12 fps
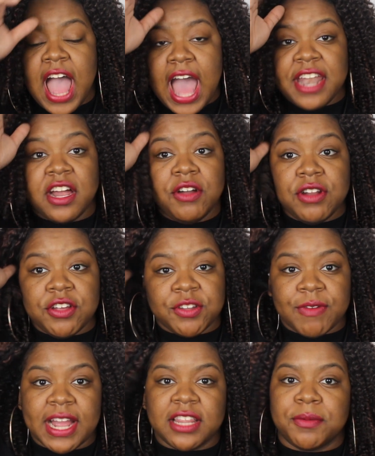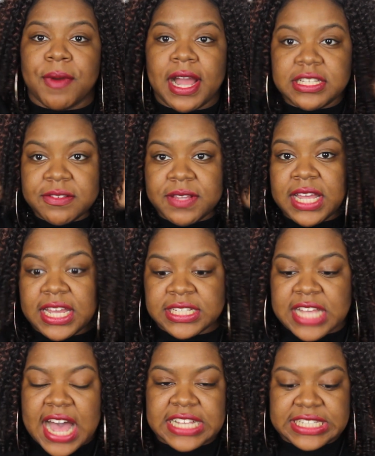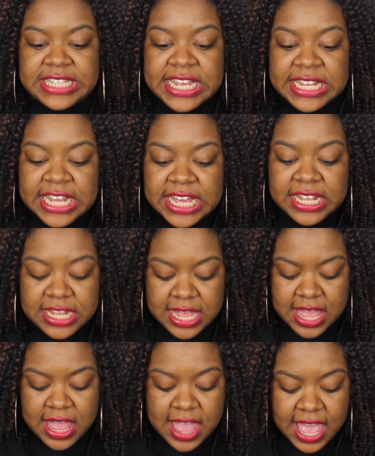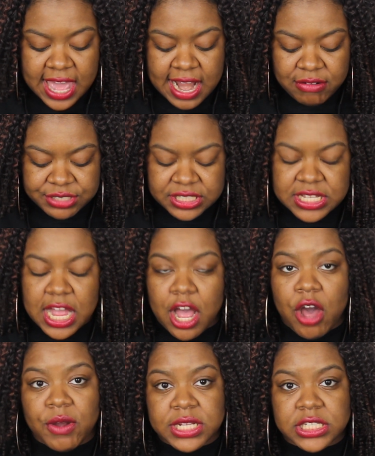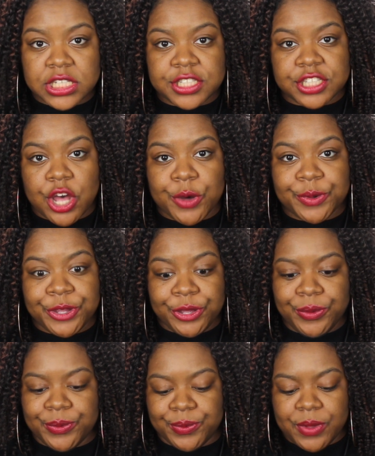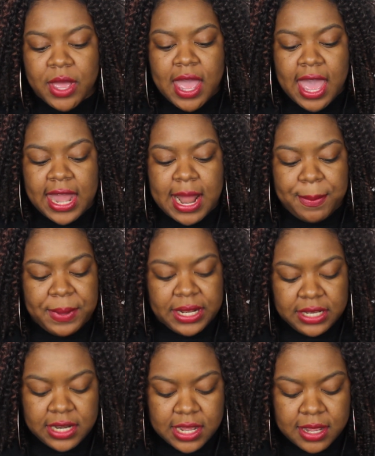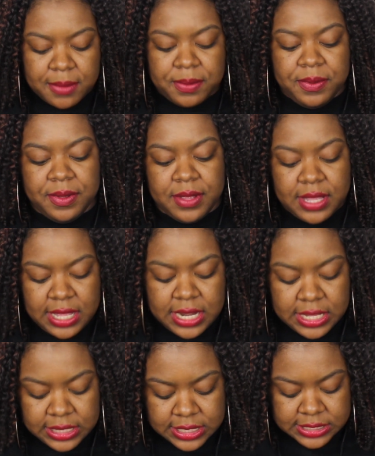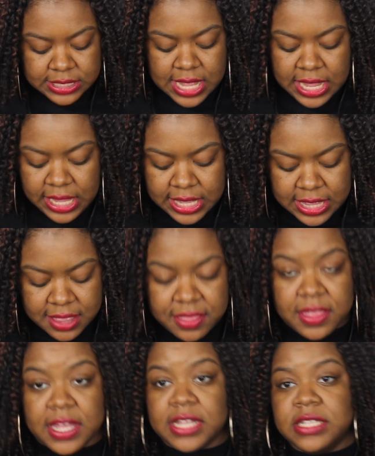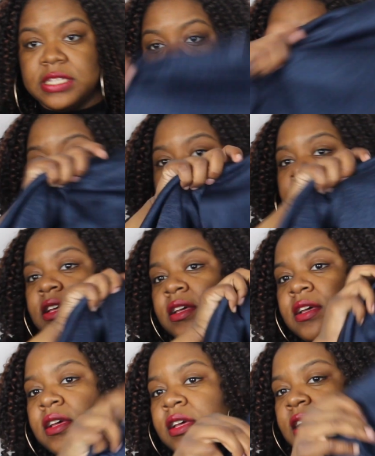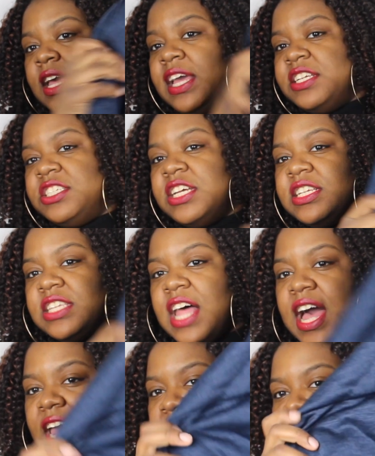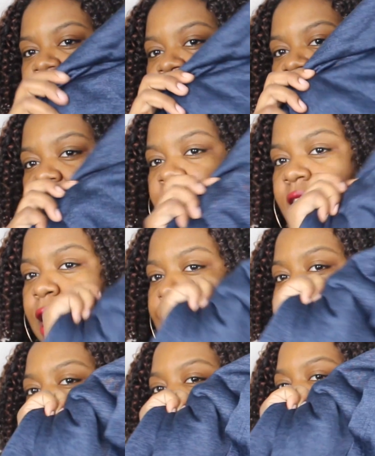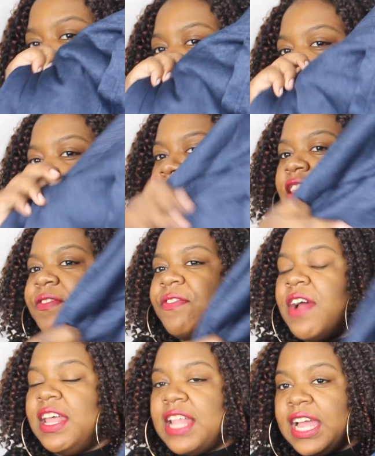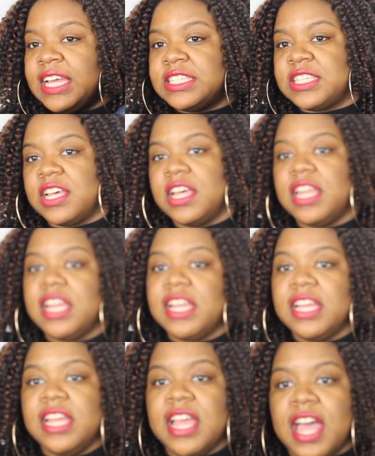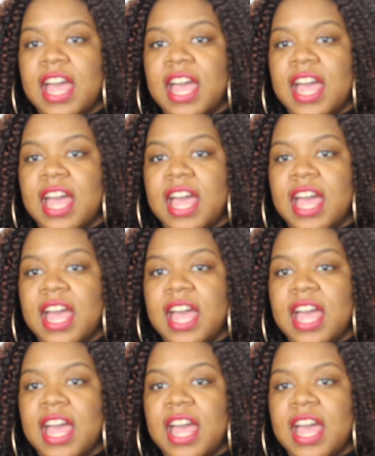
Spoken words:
I don't know the regular price of this. I seen it and I was just like, oh, this is so cute. And I picked it up and it looks like this. It's just like pocket in the front, like it's a hoodie.